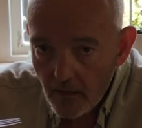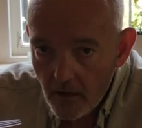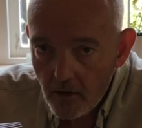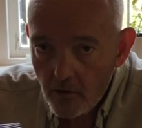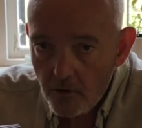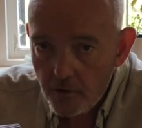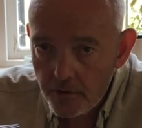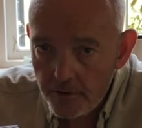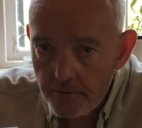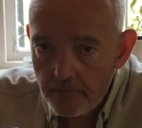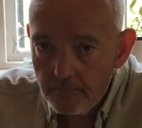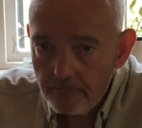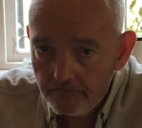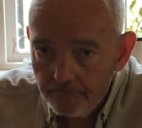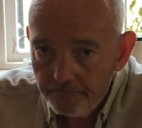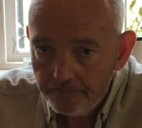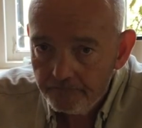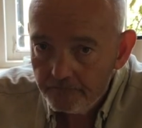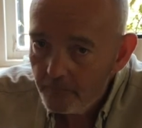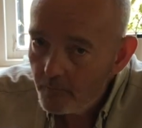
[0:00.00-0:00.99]
Good.
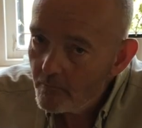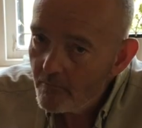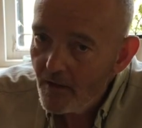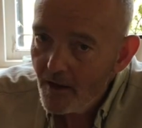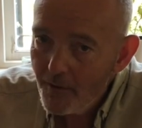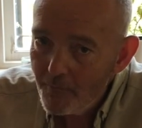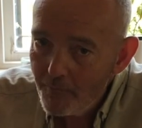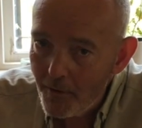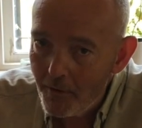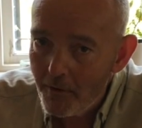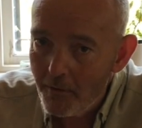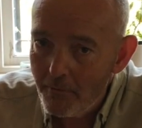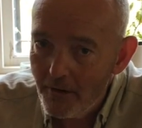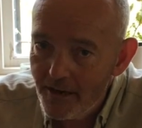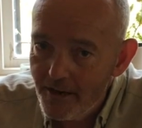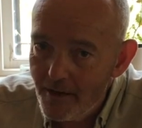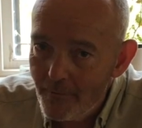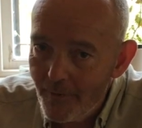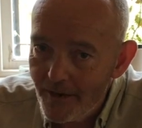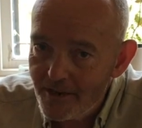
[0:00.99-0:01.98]
Probably
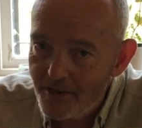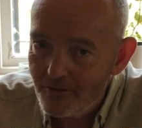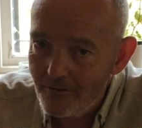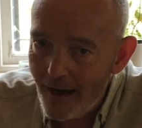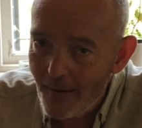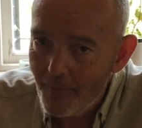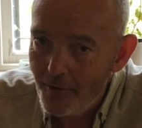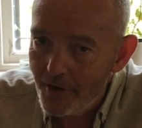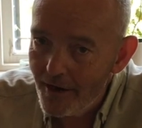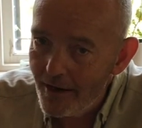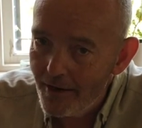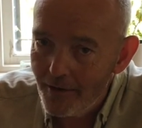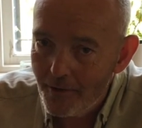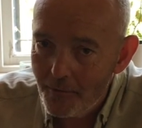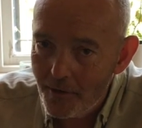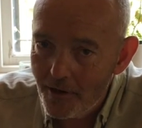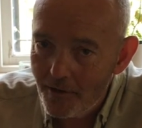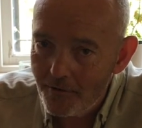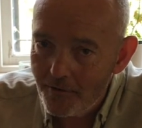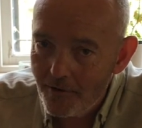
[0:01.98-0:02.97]
the best scrambled egg in the
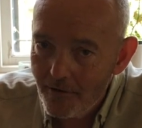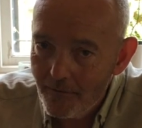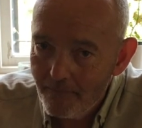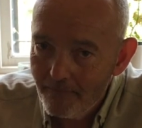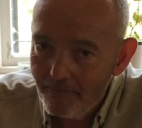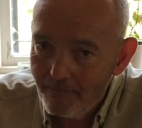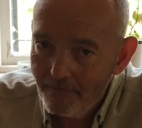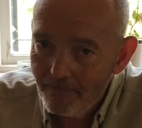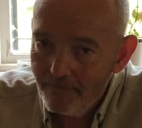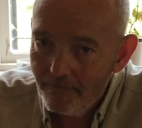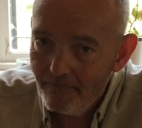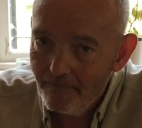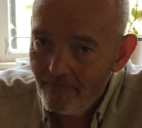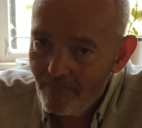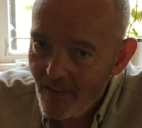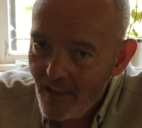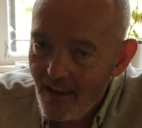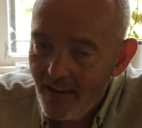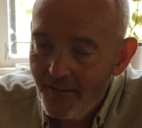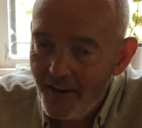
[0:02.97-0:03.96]
world.
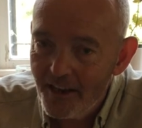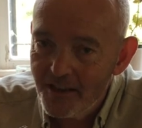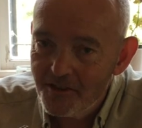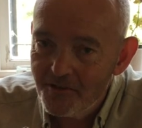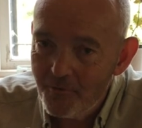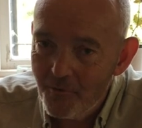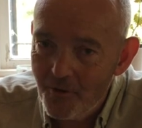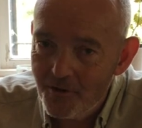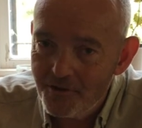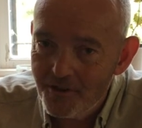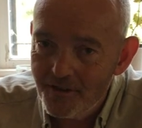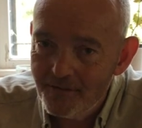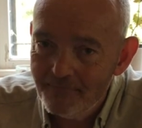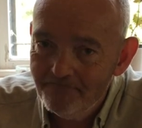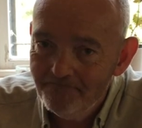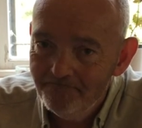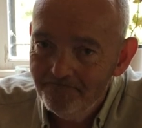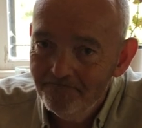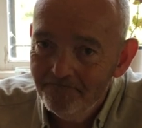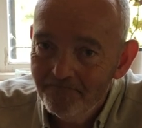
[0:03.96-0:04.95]
Thanks for watching.
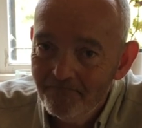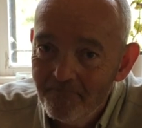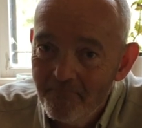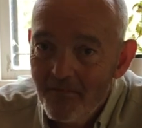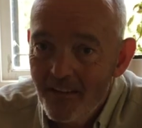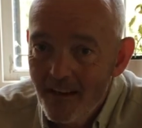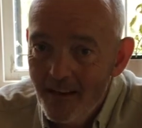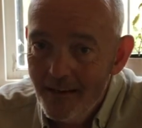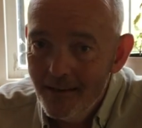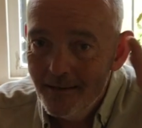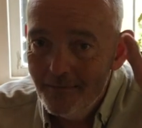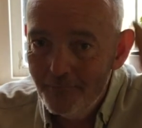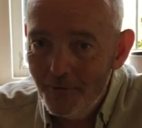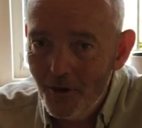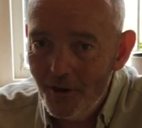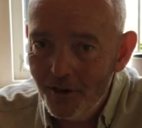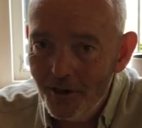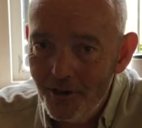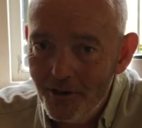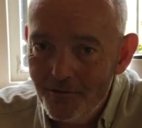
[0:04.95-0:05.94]
Bye,
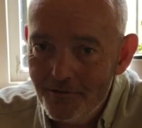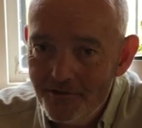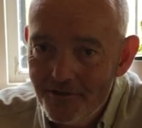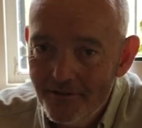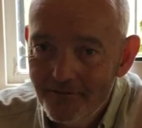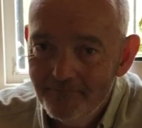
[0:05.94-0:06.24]
girls.